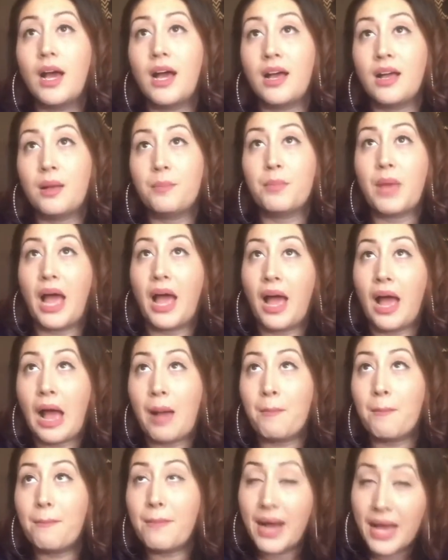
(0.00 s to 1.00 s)

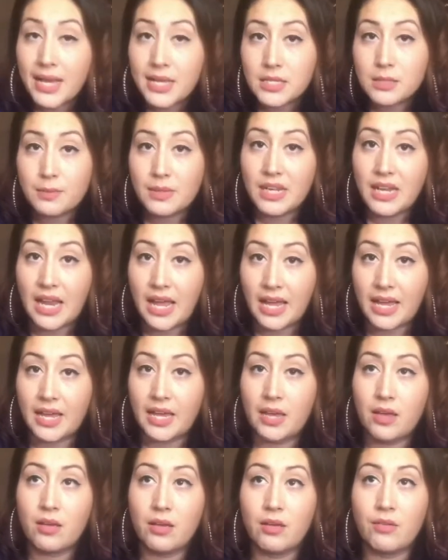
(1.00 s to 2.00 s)
My husband and
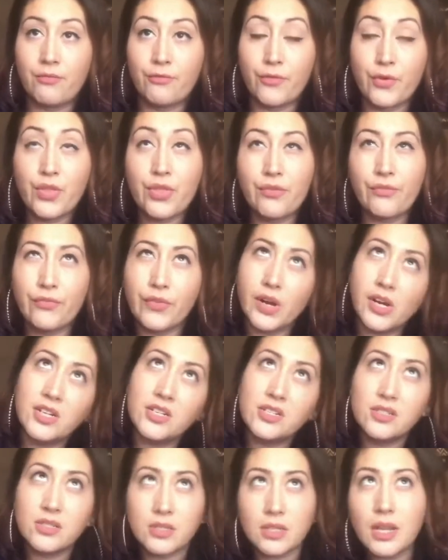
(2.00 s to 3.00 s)
I, for the
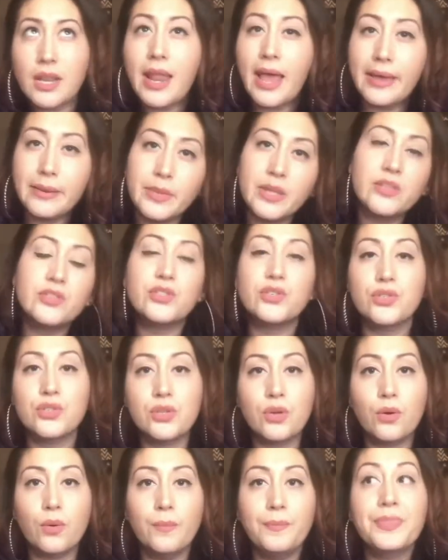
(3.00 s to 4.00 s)
first 9 months or
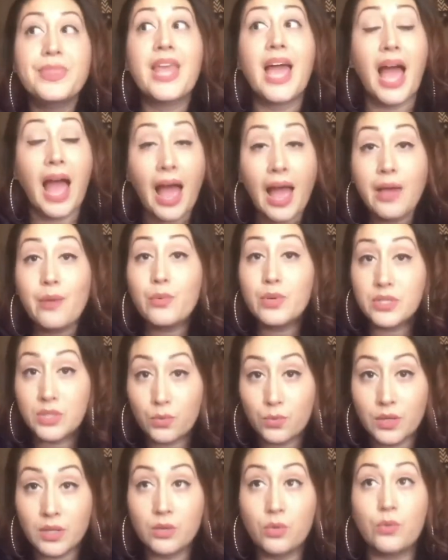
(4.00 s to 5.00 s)
so, I was
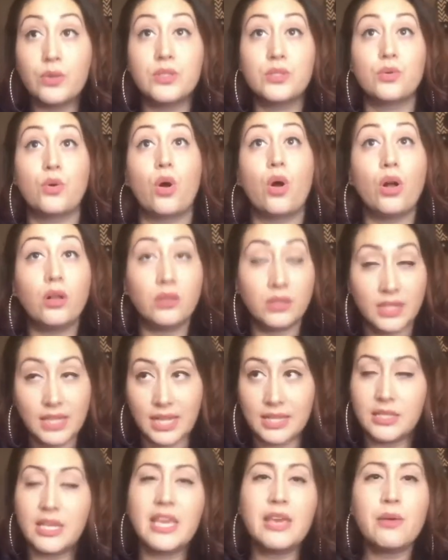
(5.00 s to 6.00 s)
the one going to all the
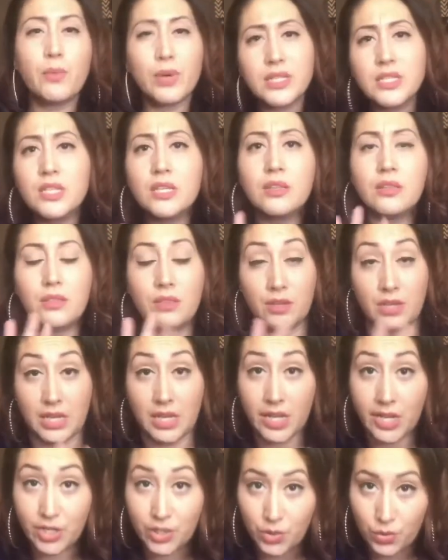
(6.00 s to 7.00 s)
classes. He went to the
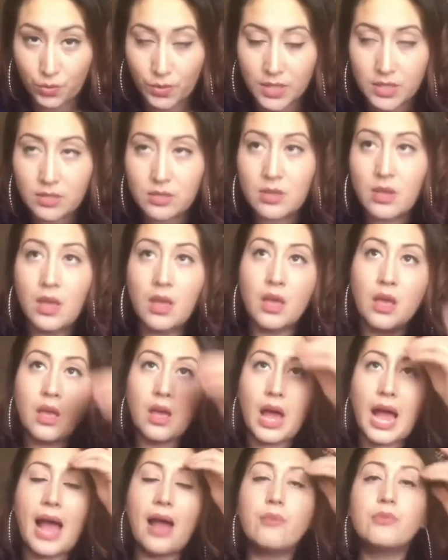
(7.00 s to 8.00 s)
initial ones.
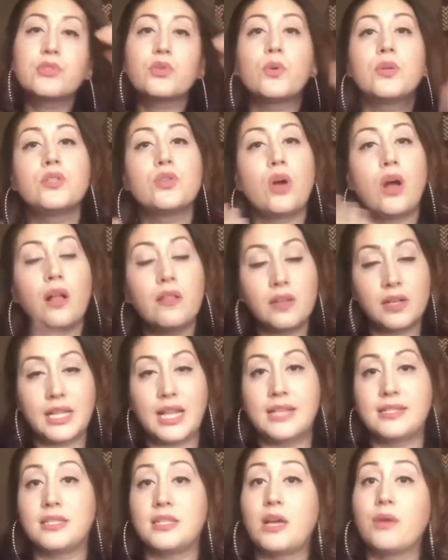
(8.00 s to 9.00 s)
I was going to all the
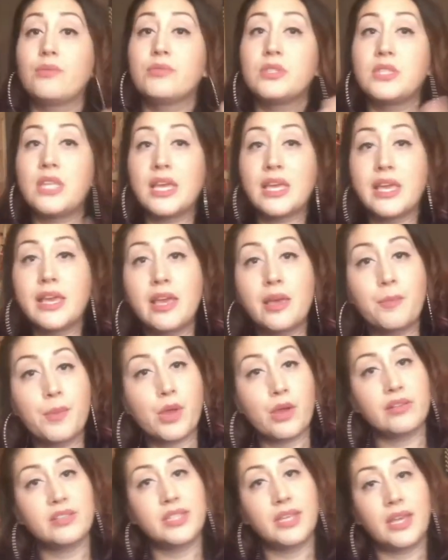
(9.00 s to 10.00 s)
classes. I was taking him
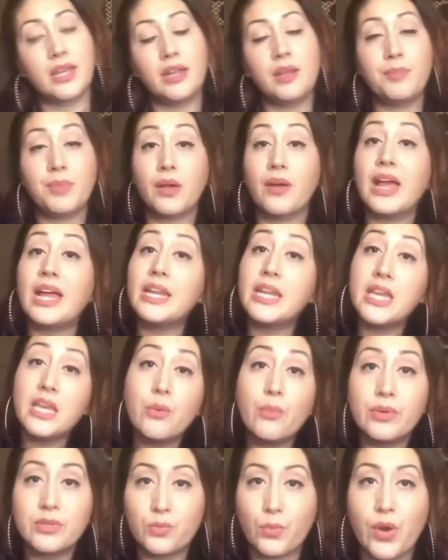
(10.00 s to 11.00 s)
here, I was taking him there, and
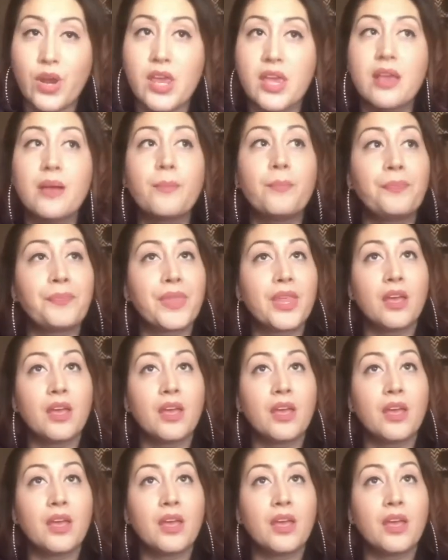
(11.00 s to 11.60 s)
he was working